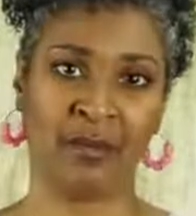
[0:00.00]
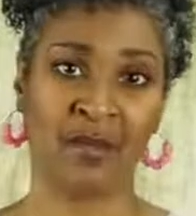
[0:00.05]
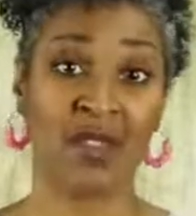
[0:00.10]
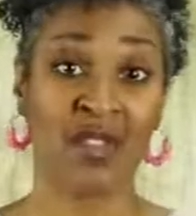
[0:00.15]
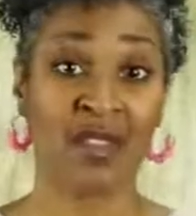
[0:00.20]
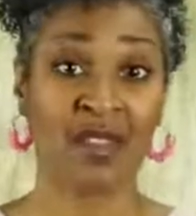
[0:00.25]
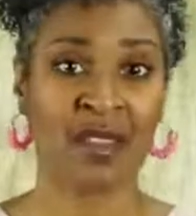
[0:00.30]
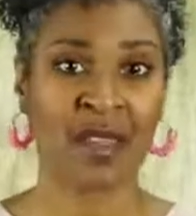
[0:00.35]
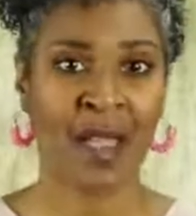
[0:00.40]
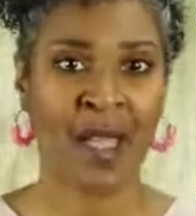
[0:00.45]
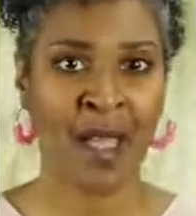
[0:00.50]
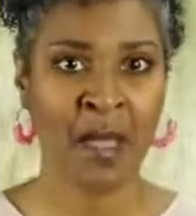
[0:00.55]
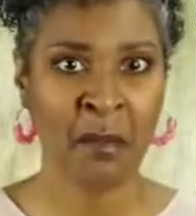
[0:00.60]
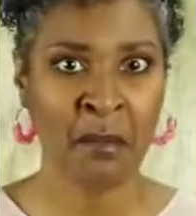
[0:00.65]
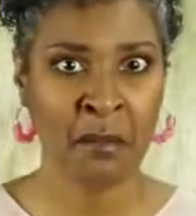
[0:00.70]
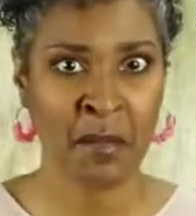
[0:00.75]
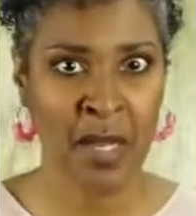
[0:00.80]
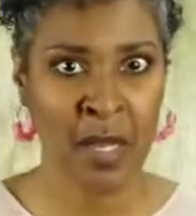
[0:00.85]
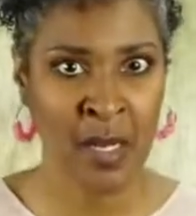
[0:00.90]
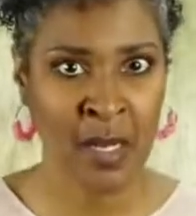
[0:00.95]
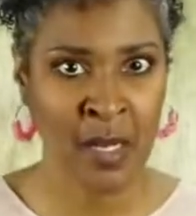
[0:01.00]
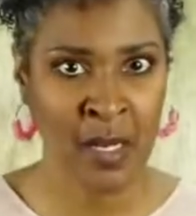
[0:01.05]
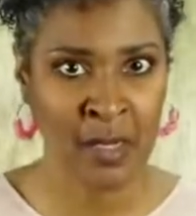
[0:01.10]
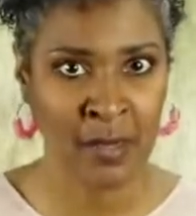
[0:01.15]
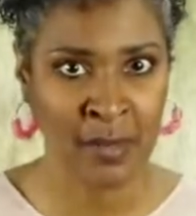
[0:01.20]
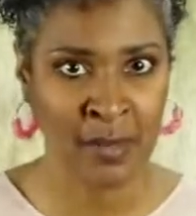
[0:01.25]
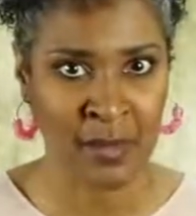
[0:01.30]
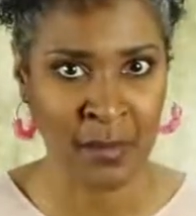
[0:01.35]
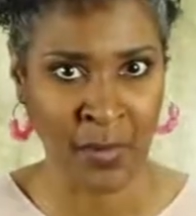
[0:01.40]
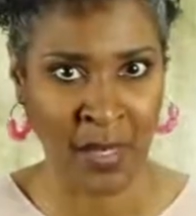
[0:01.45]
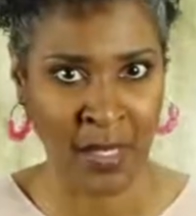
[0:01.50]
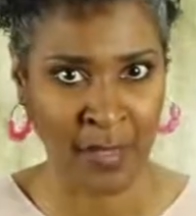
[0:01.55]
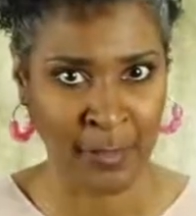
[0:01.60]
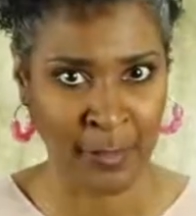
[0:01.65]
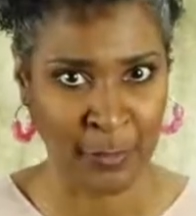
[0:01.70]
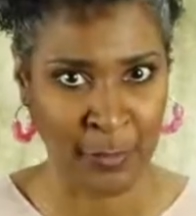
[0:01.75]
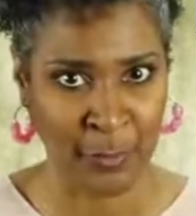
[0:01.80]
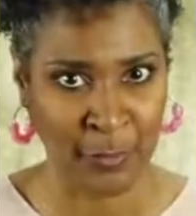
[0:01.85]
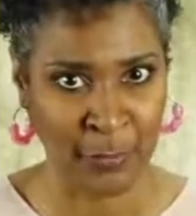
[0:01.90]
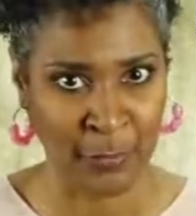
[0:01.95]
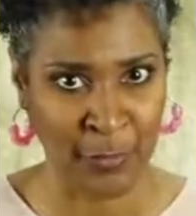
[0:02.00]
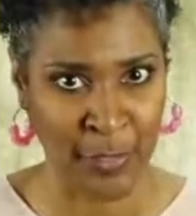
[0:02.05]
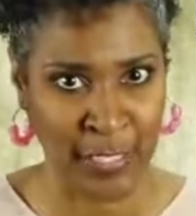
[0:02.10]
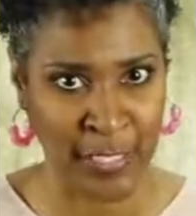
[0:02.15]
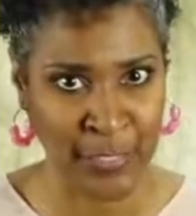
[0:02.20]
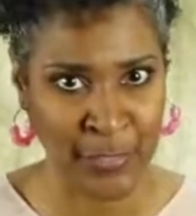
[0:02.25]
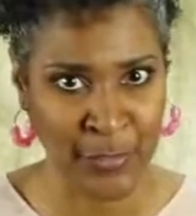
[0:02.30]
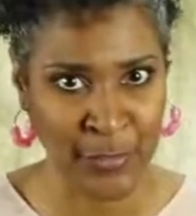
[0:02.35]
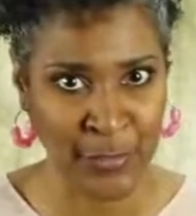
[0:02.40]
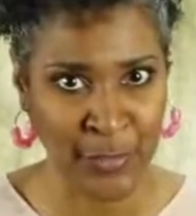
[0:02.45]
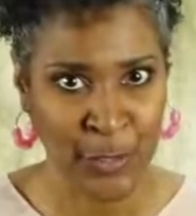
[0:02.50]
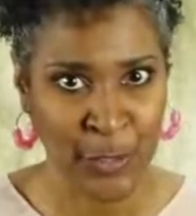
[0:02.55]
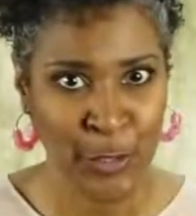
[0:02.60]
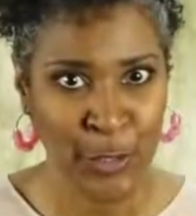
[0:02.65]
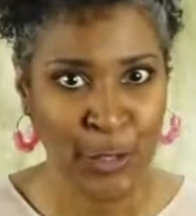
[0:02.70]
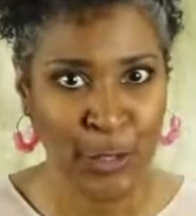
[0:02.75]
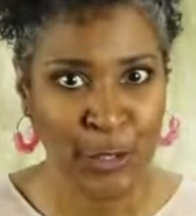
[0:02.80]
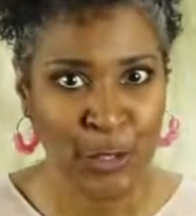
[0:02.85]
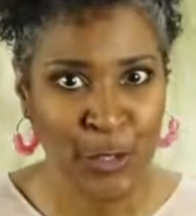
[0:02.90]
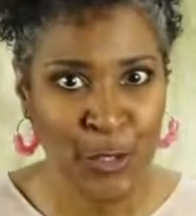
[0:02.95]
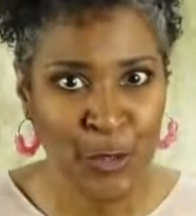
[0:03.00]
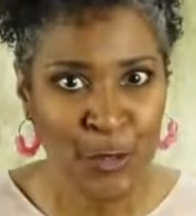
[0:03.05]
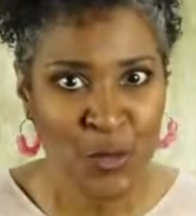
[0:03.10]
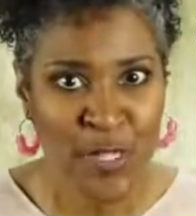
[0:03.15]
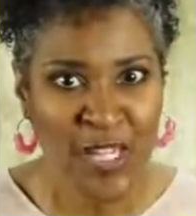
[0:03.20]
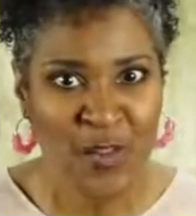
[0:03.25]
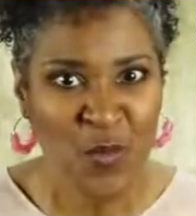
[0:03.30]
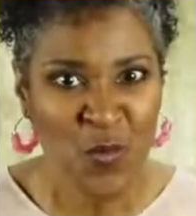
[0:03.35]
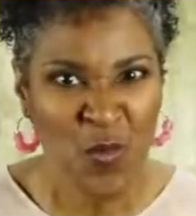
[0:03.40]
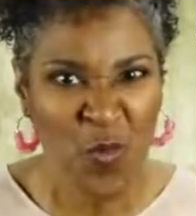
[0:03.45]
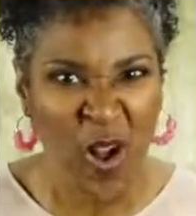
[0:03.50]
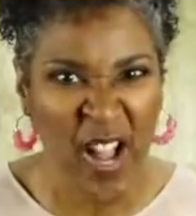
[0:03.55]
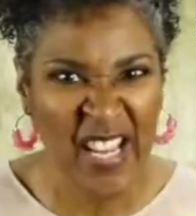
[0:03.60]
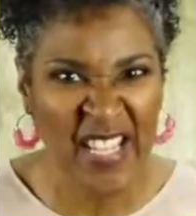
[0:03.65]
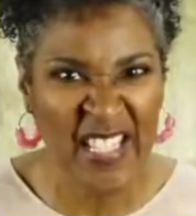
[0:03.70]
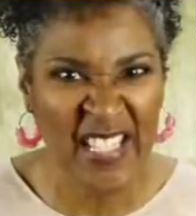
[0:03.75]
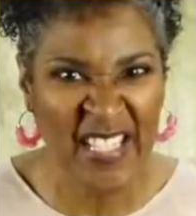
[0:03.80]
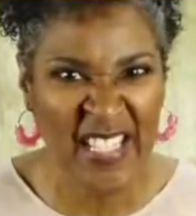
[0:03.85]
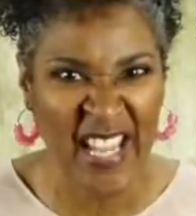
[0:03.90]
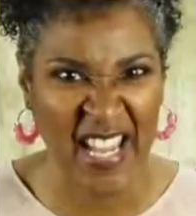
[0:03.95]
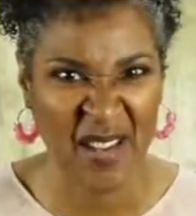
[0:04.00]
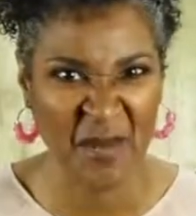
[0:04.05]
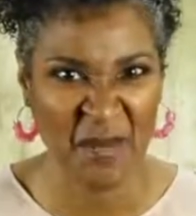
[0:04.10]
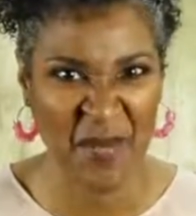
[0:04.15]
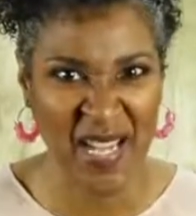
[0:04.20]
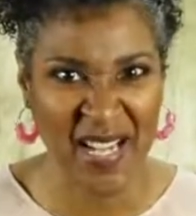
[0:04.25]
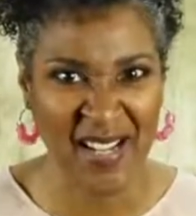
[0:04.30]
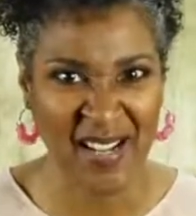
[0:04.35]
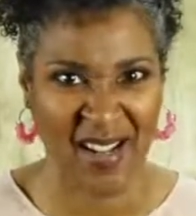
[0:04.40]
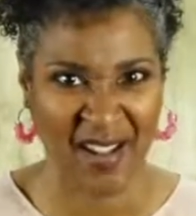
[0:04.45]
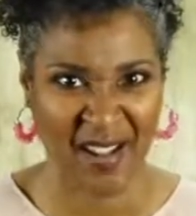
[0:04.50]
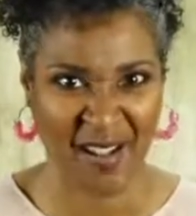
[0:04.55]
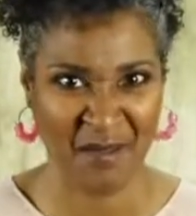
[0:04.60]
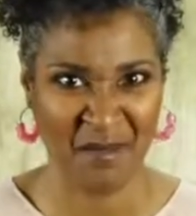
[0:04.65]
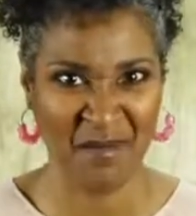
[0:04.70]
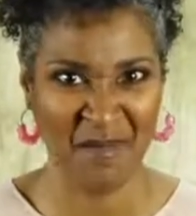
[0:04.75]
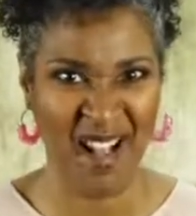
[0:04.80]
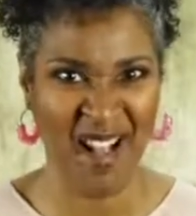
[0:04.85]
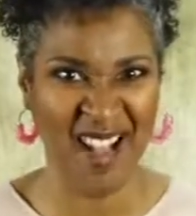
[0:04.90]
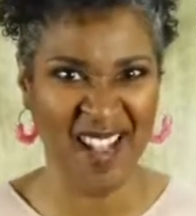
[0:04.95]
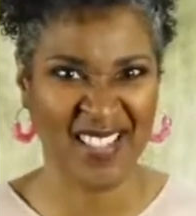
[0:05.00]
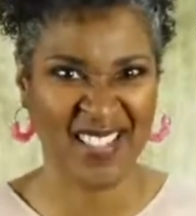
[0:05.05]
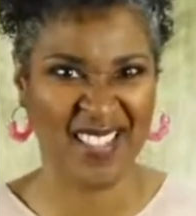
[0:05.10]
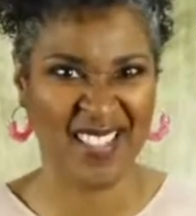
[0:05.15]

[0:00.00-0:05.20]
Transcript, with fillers: So that means, my little friends, you can one day become a